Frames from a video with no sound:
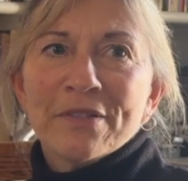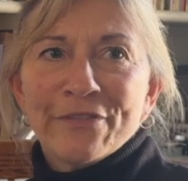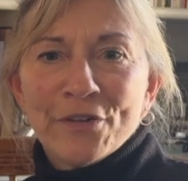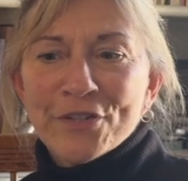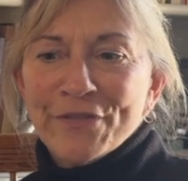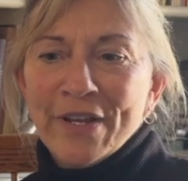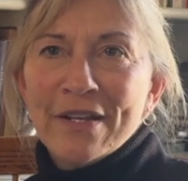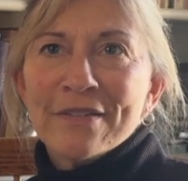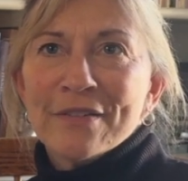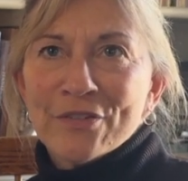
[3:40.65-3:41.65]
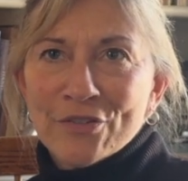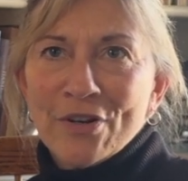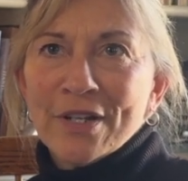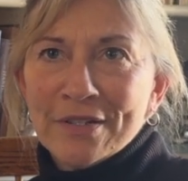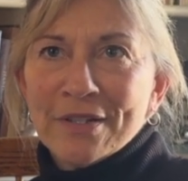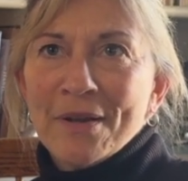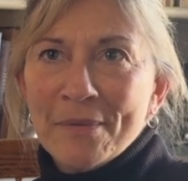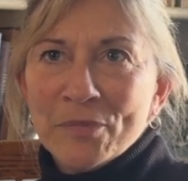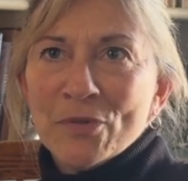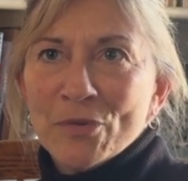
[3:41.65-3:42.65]
The first phase is starting to
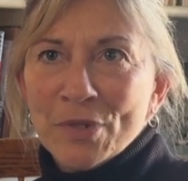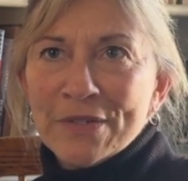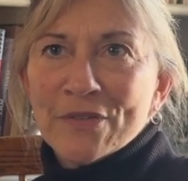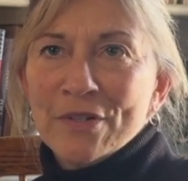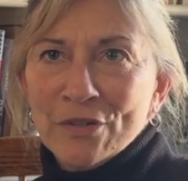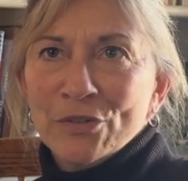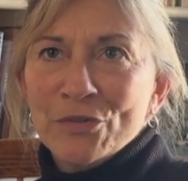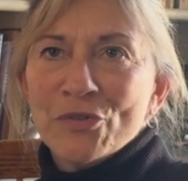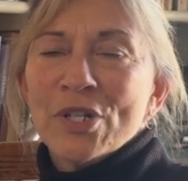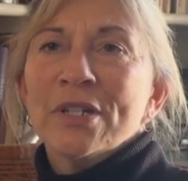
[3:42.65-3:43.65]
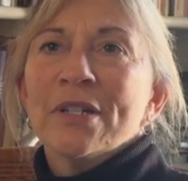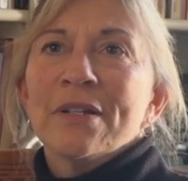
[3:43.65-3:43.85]
come to its conclusion,